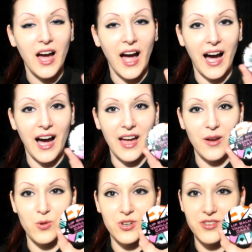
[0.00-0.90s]
I
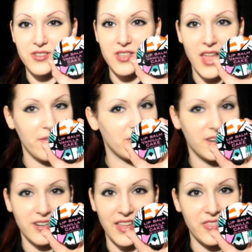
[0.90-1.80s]
would
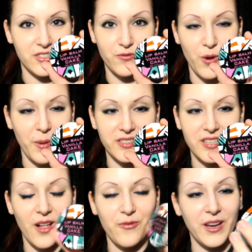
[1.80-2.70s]
never get this for
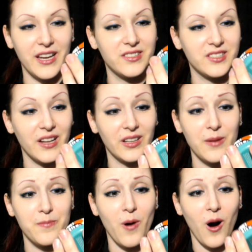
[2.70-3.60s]
myself. It's a
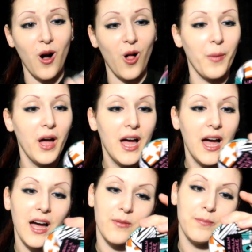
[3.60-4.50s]
lip balm
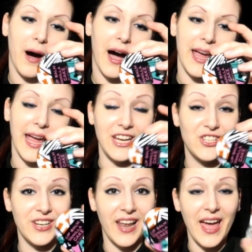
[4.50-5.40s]
by
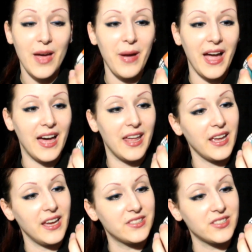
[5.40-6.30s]
H&M, and
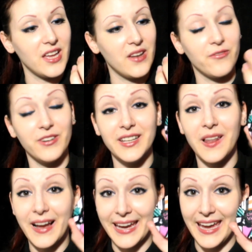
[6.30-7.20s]
it's in
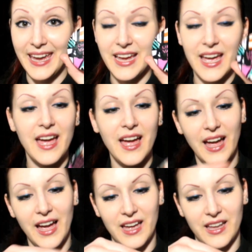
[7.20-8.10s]
vanilla cake,
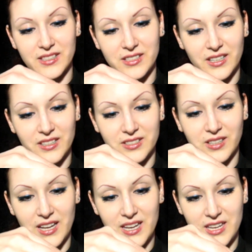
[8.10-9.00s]
and it's
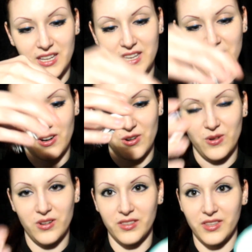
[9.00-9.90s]
like, you
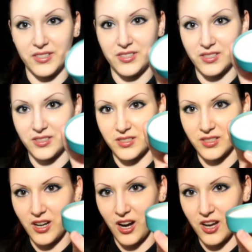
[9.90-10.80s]
know, this
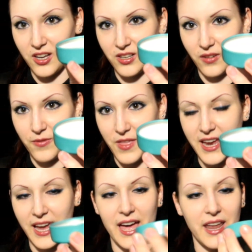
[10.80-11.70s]
kind of
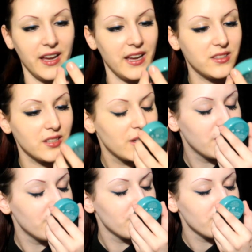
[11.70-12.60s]
thing, and it
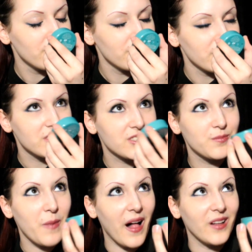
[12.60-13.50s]

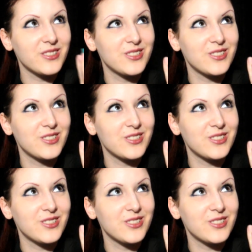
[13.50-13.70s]
smells